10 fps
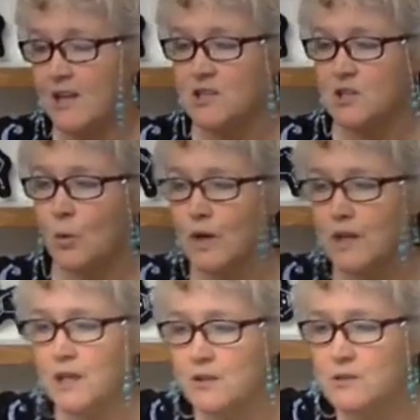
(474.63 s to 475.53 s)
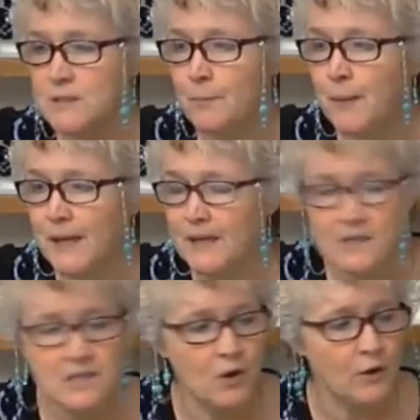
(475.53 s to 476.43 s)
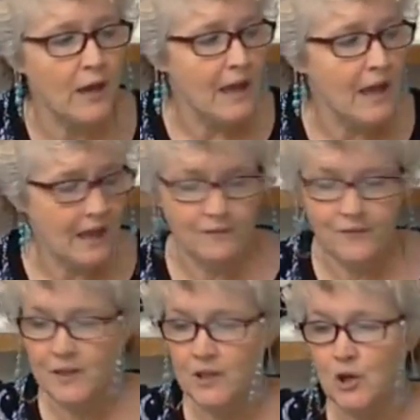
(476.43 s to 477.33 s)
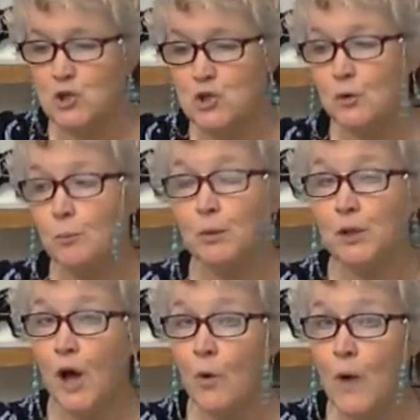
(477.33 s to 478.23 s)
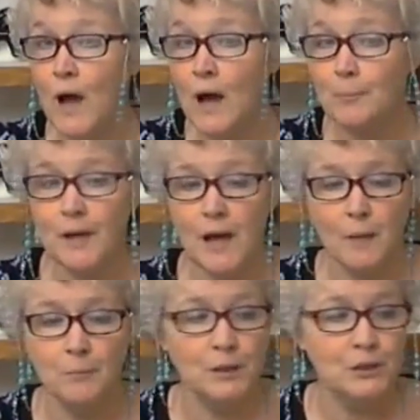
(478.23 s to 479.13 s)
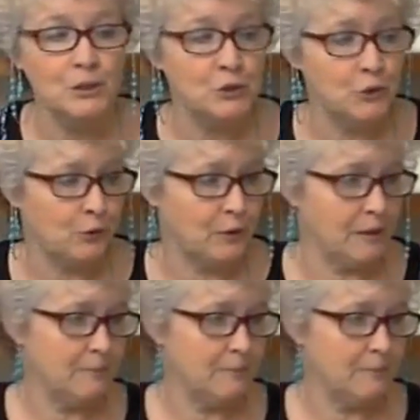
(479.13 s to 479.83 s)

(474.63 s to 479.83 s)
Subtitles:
So we're going to use some baking soda and vinegar to blow up a balloon.